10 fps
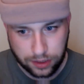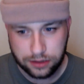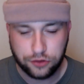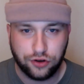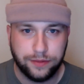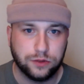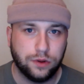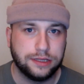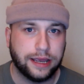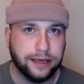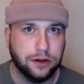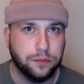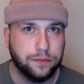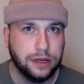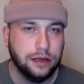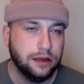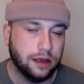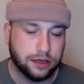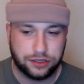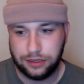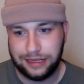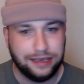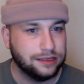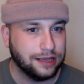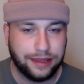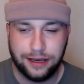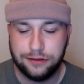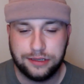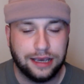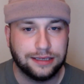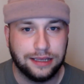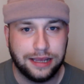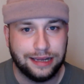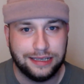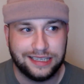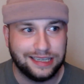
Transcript: The dream is one day it'll uh, leagues like the LCS and the LEC,